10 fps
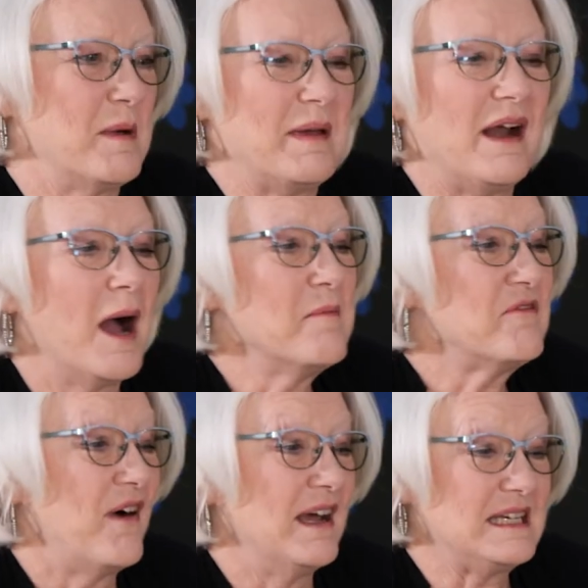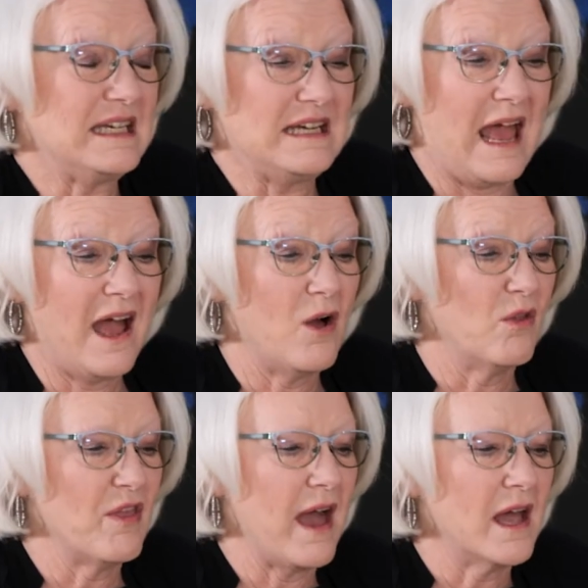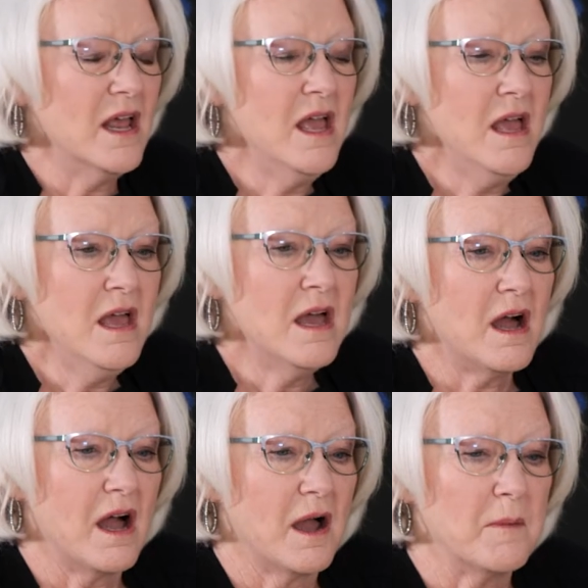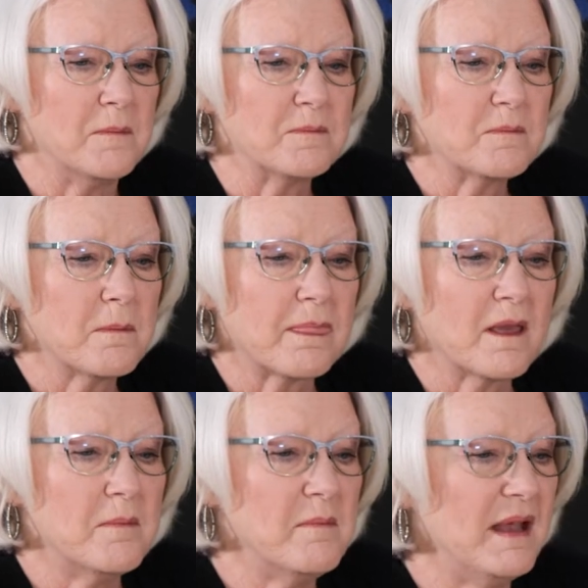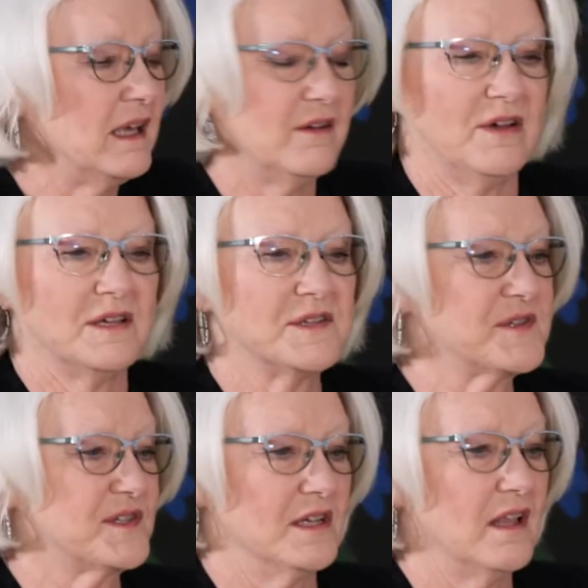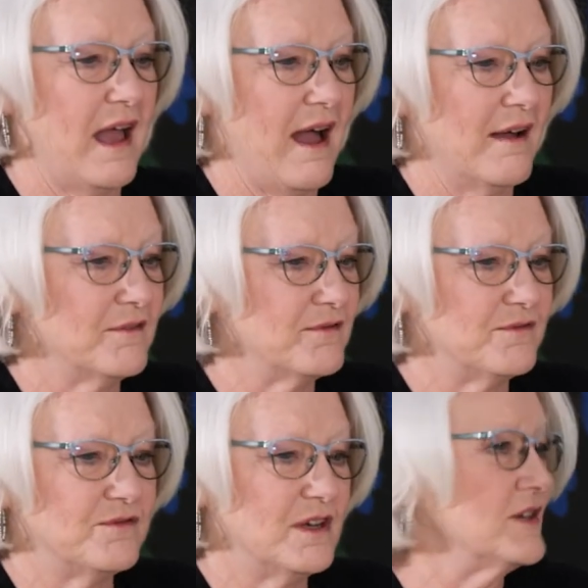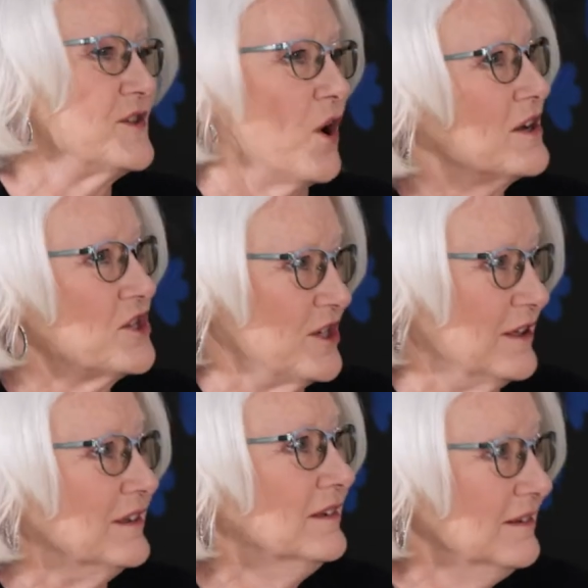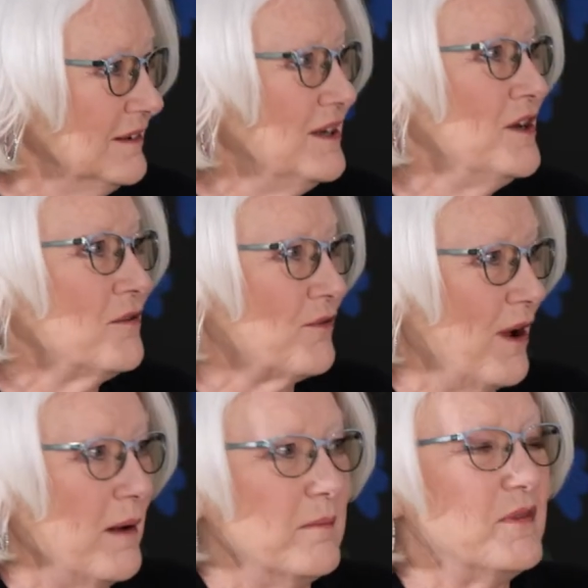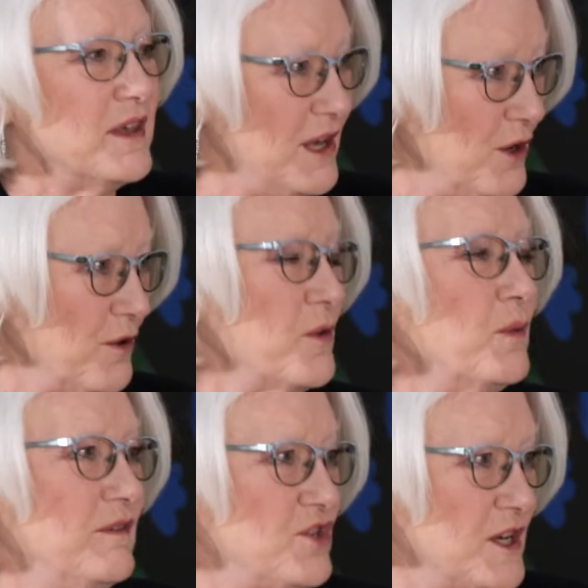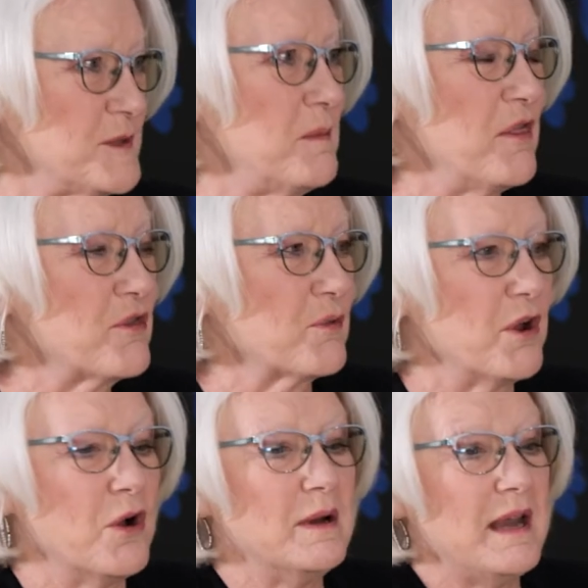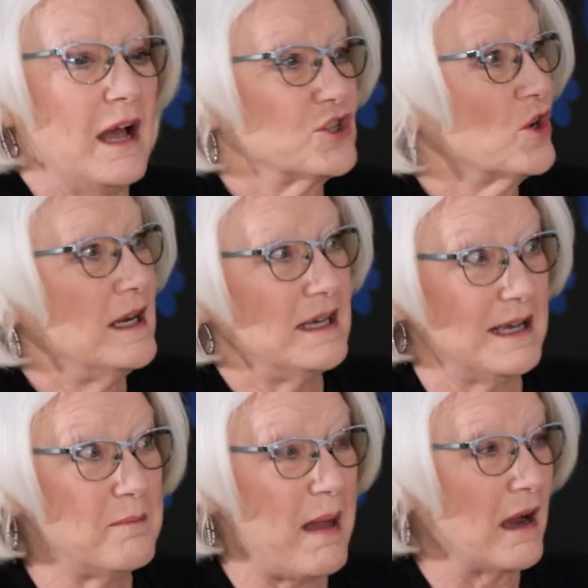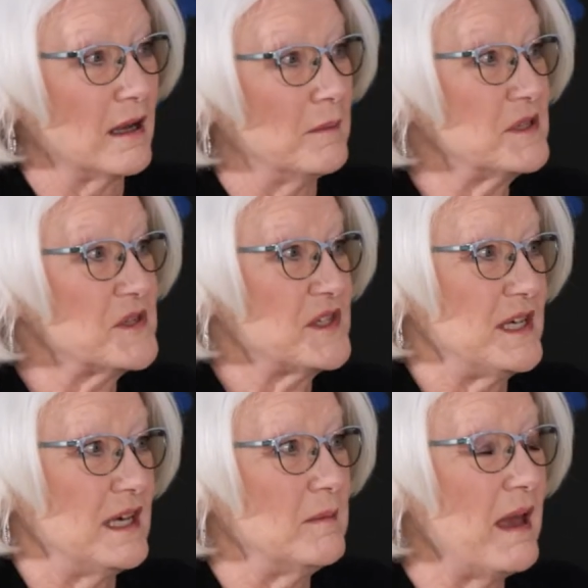I mean, I'm finding now that many of us still have exhaustion from the year that we've just been through, and now trying to get back up to steam.